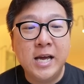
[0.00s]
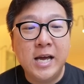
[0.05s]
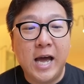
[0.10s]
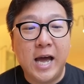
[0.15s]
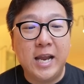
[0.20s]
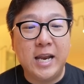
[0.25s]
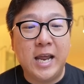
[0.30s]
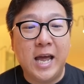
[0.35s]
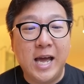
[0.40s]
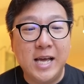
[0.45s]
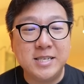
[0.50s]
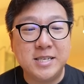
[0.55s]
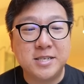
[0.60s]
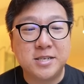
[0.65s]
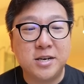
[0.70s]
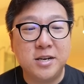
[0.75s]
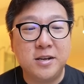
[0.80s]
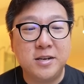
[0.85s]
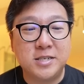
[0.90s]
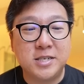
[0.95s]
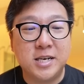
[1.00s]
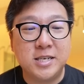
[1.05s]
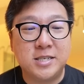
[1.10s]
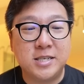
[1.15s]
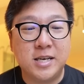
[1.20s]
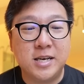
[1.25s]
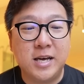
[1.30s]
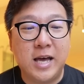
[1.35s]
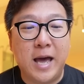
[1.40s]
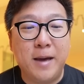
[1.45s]
And hence it's going to just
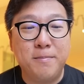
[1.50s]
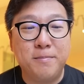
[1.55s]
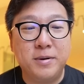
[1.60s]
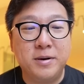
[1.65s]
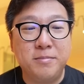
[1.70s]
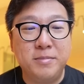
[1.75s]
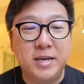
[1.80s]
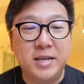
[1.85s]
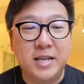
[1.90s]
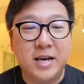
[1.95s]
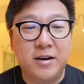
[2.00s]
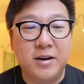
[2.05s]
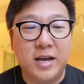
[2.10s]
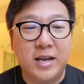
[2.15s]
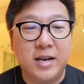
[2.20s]
Ember me down.